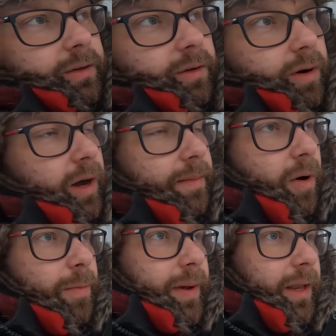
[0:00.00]
So
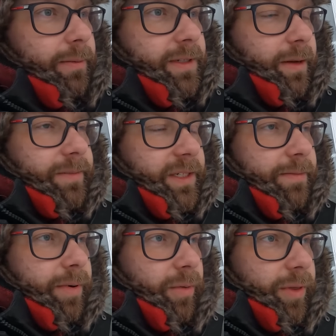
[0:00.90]
I'm hoping it'll be something
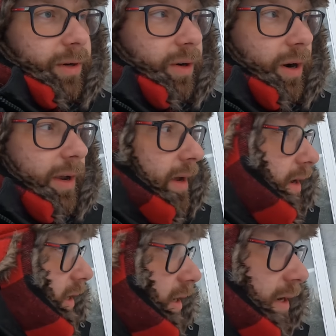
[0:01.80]
simple with the truck. You
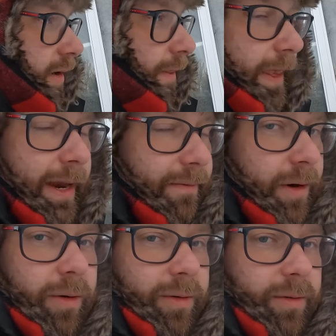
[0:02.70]

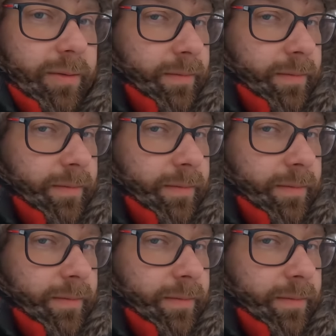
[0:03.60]
never know.